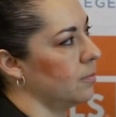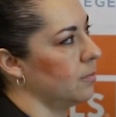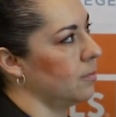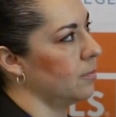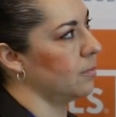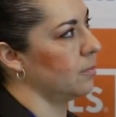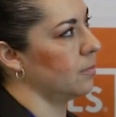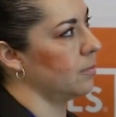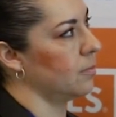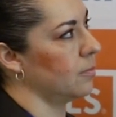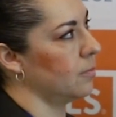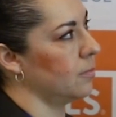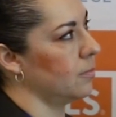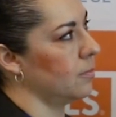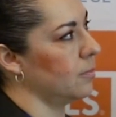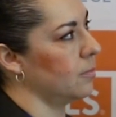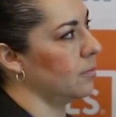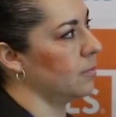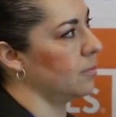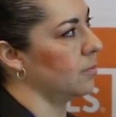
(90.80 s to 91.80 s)

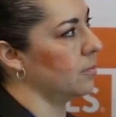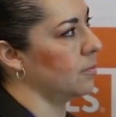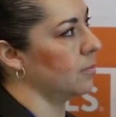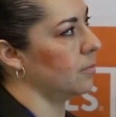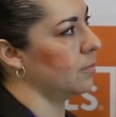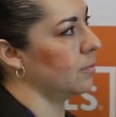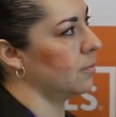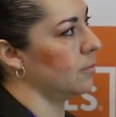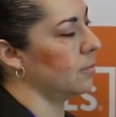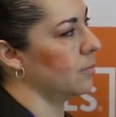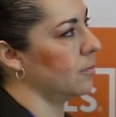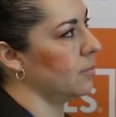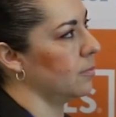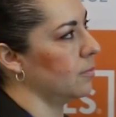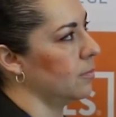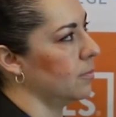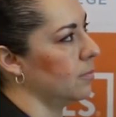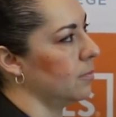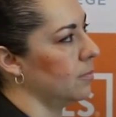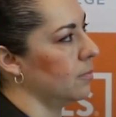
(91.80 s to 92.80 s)

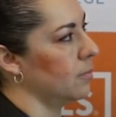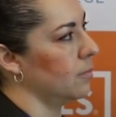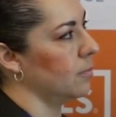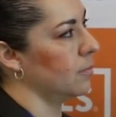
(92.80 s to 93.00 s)
(silent)